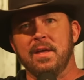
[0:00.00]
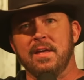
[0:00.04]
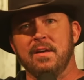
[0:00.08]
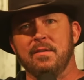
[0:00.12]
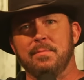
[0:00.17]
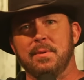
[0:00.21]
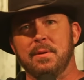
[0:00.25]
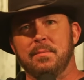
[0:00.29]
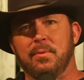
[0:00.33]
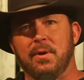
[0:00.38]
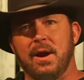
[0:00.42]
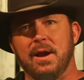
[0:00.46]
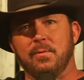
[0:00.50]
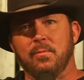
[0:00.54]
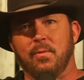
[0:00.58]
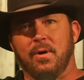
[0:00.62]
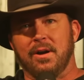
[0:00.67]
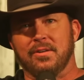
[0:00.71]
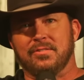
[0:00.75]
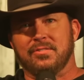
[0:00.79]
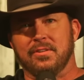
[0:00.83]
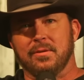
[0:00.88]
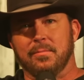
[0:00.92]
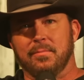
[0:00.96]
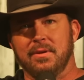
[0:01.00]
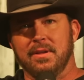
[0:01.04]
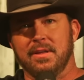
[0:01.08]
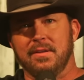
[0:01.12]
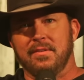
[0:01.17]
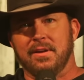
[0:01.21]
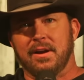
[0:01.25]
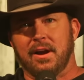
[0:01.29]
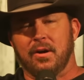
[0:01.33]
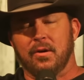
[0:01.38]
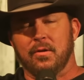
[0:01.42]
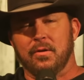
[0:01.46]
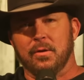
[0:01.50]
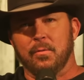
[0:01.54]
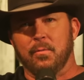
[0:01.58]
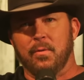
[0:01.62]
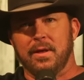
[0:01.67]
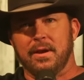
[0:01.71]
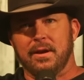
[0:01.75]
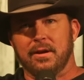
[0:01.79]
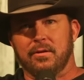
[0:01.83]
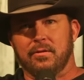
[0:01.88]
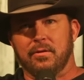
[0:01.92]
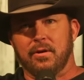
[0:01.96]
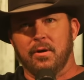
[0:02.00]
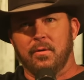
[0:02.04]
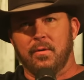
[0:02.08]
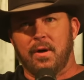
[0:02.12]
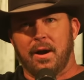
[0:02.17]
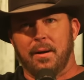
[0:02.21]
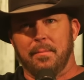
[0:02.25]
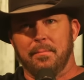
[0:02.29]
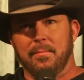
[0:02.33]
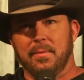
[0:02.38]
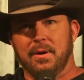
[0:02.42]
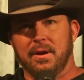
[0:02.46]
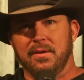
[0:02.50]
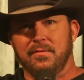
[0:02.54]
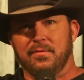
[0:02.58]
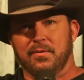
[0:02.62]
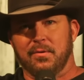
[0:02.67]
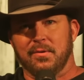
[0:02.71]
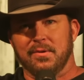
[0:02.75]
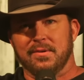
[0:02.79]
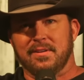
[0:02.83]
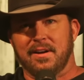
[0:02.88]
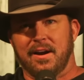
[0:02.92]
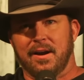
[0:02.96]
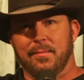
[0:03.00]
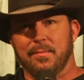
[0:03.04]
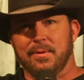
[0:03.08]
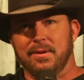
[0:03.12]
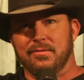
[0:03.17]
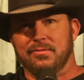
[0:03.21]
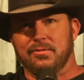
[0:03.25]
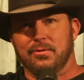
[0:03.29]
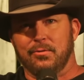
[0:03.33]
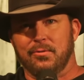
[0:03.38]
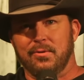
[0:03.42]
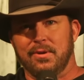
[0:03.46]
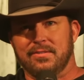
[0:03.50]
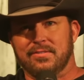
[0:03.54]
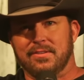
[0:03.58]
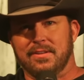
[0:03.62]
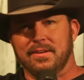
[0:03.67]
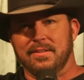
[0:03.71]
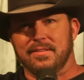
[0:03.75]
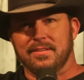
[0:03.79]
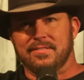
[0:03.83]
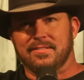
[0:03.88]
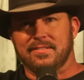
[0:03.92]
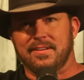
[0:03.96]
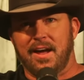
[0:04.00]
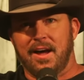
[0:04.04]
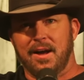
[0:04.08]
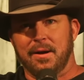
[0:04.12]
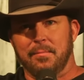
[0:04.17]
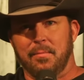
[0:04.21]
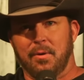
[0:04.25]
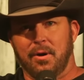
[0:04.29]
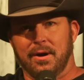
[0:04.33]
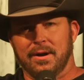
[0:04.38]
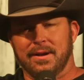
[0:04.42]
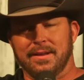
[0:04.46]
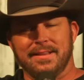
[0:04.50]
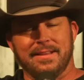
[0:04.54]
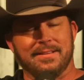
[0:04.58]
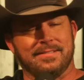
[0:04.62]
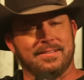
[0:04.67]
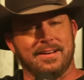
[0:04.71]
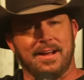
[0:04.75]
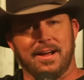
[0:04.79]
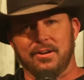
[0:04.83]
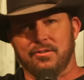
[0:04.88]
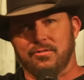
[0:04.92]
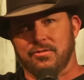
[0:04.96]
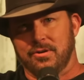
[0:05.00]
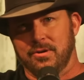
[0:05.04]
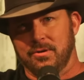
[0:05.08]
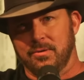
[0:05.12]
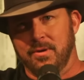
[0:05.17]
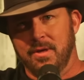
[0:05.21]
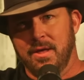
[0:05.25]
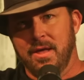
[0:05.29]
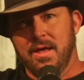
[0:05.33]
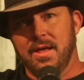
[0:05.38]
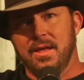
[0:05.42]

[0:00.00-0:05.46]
have been brainwashed into believing our only way to grow our money for retirement is to risk it in the stock market. That's not true.